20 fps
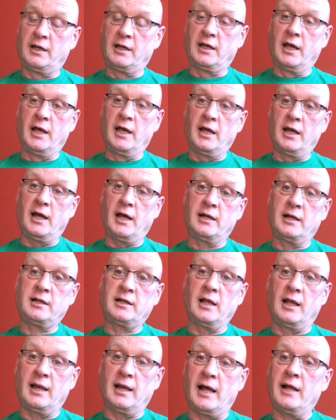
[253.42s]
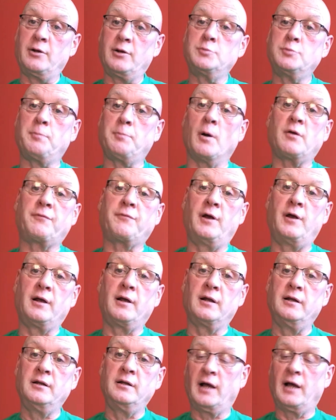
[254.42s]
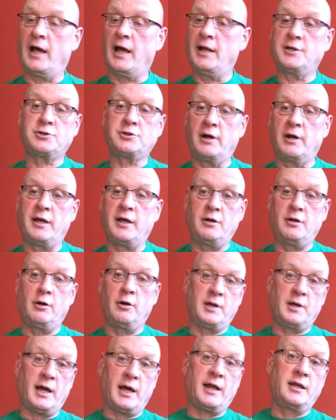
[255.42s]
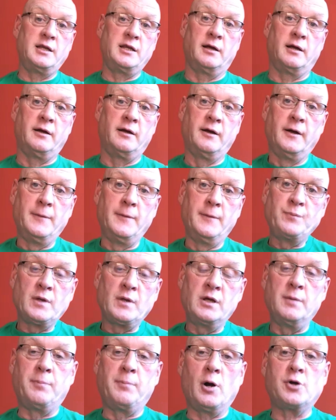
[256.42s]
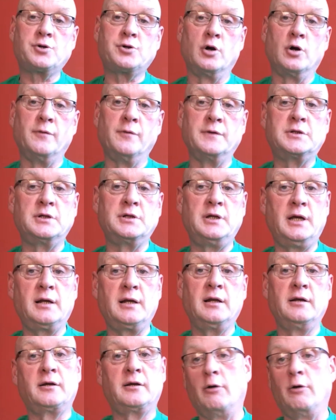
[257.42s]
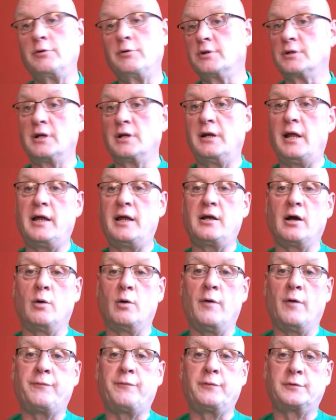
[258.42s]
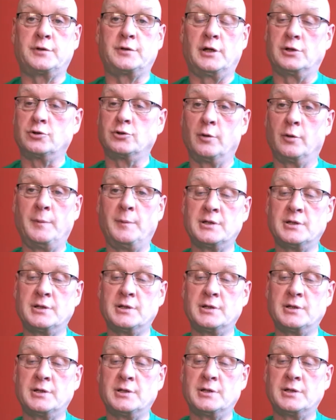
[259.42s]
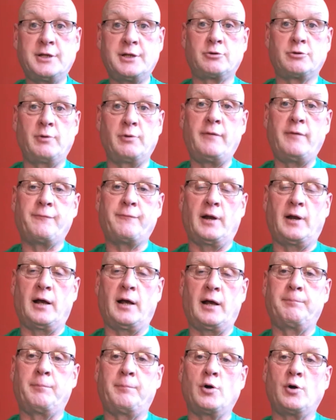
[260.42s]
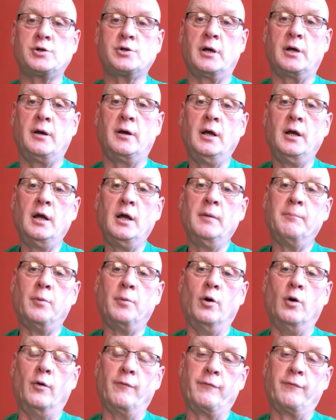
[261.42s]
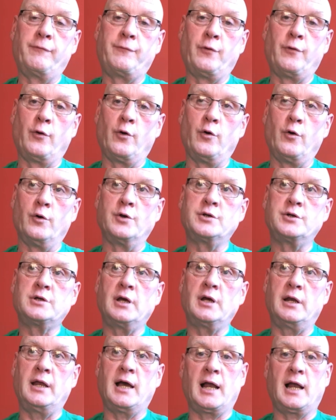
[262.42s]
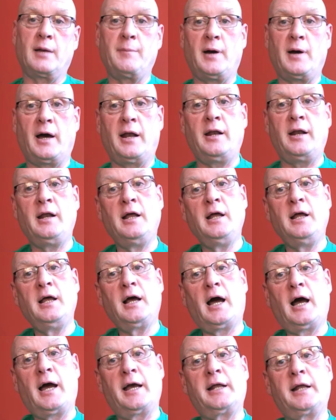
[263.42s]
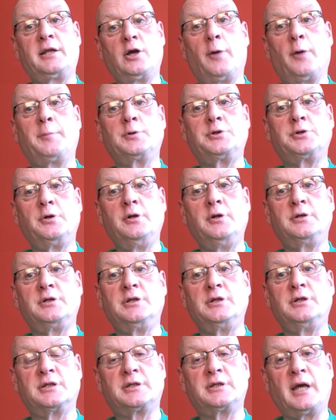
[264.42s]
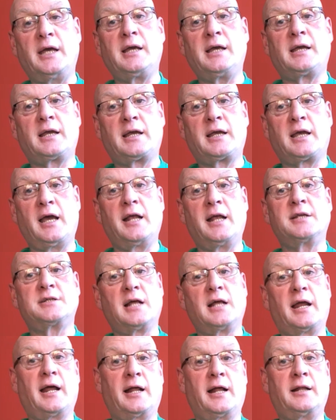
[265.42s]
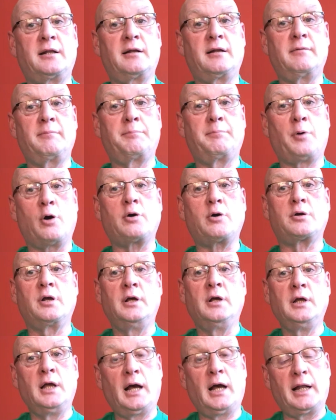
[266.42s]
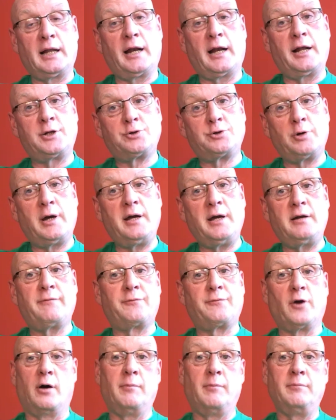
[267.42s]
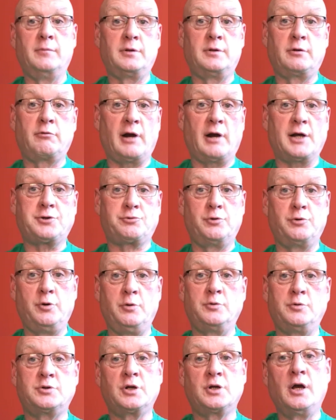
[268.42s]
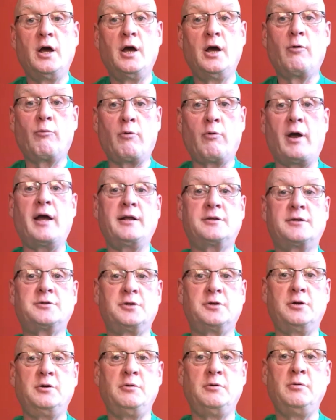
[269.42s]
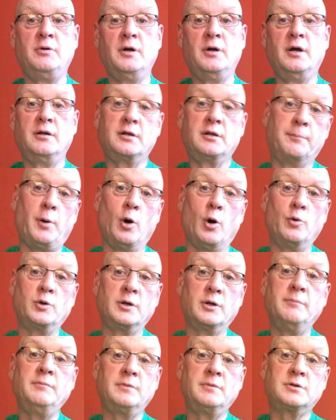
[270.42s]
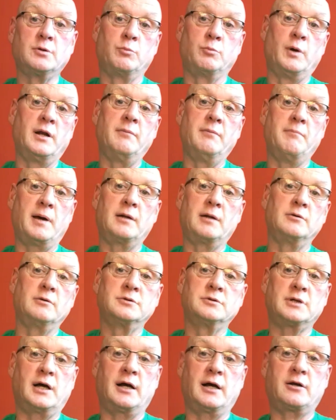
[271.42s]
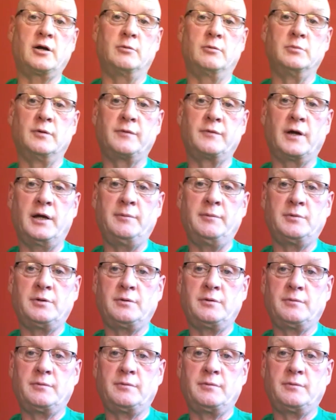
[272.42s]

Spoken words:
a lad who's boxed for England, and it's great, you know, you hand your boxer over to the England coaches and they go off to the tournaments, and it's great for that boxer. But for us in the Isle of Man, I had the opportunity to take kids that had boxed, that had trained from grassroots right to the podium to winning medals at Commonwealth Games.